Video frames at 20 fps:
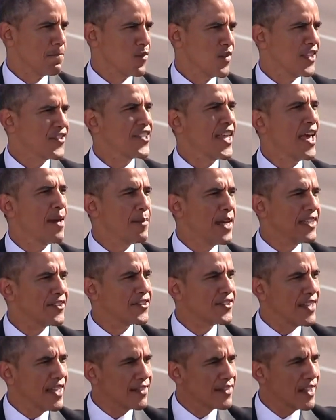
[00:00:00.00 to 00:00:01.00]
The same
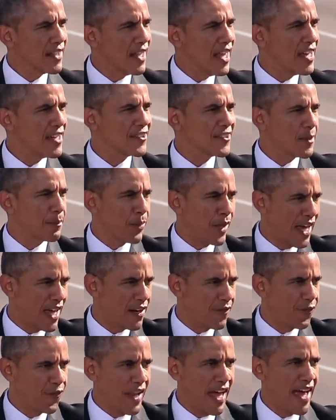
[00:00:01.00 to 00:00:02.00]
instinct that led us to plant
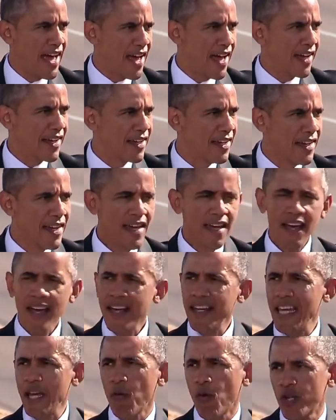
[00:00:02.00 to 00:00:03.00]
a flag
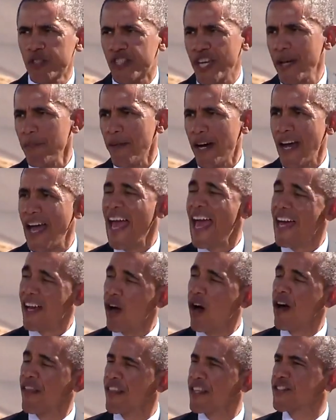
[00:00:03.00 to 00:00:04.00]
at Iwo Jima and
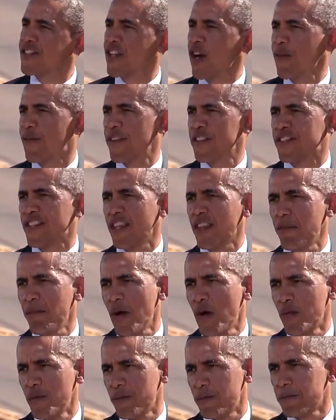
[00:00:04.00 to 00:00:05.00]
on the surface of the
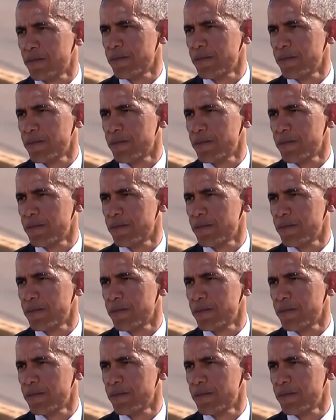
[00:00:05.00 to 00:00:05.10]
moon.